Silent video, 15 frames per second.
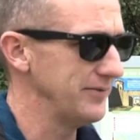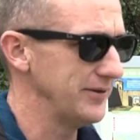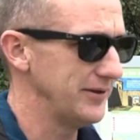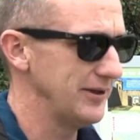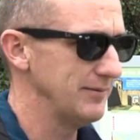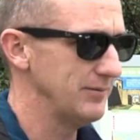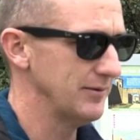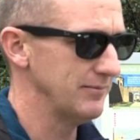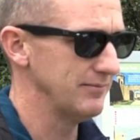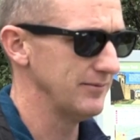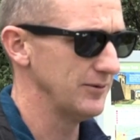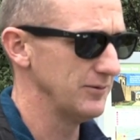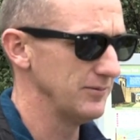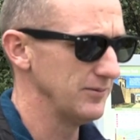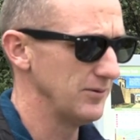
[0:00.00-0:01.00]
if you keep them
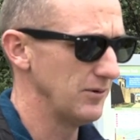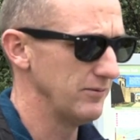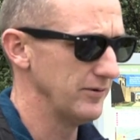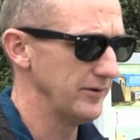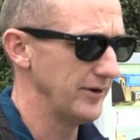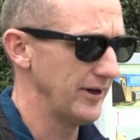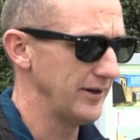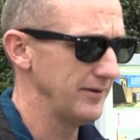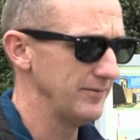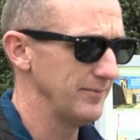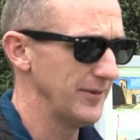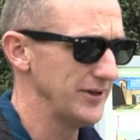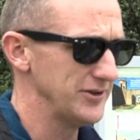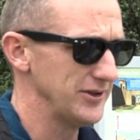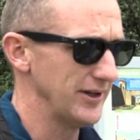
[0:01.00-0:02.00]
overnight
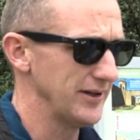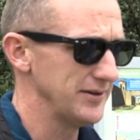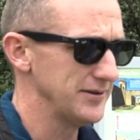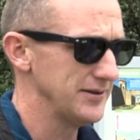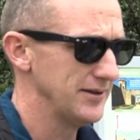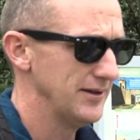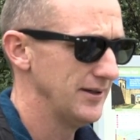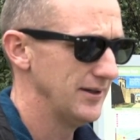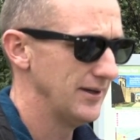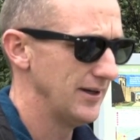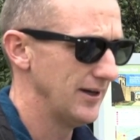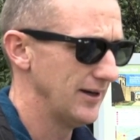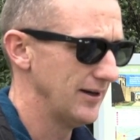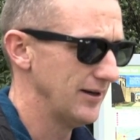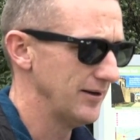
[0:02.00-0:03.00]
by chance.
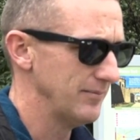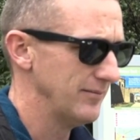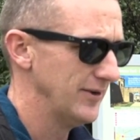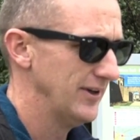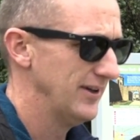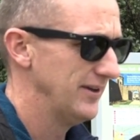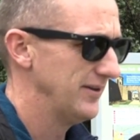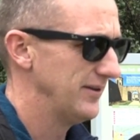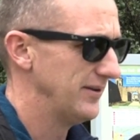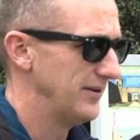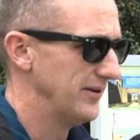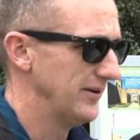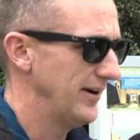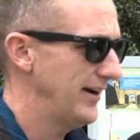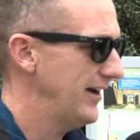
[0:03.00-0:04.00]

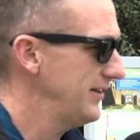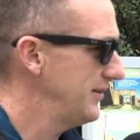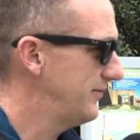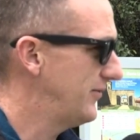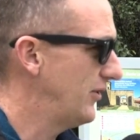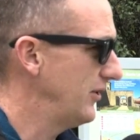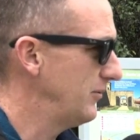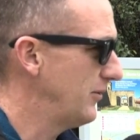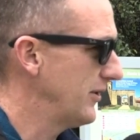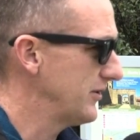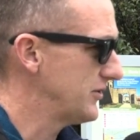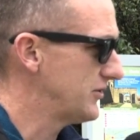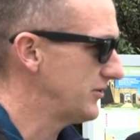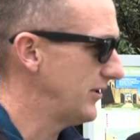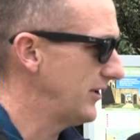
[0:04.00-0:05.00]
They're at the Falling
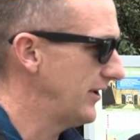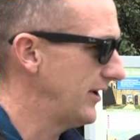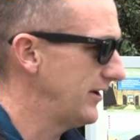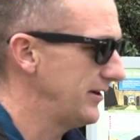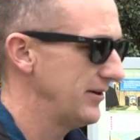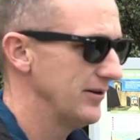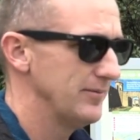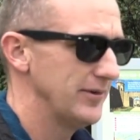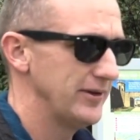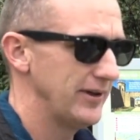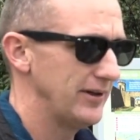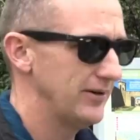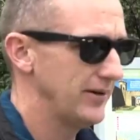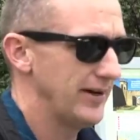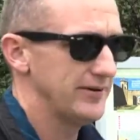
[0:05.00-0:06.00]
Waters Trailhead here, but
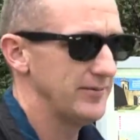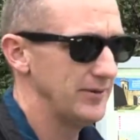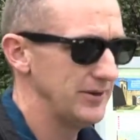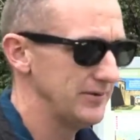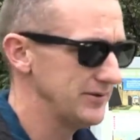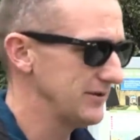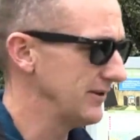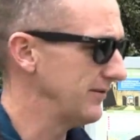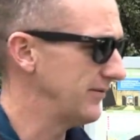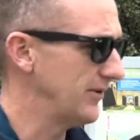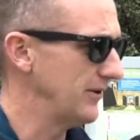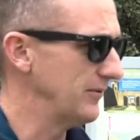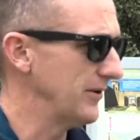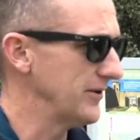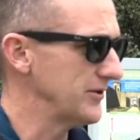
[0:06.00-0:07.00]
they don't have to be used on the
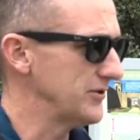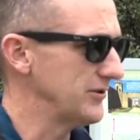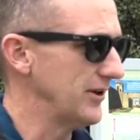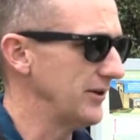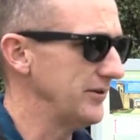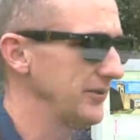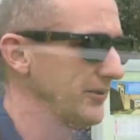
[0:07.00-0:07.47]
Falling Waters Trail.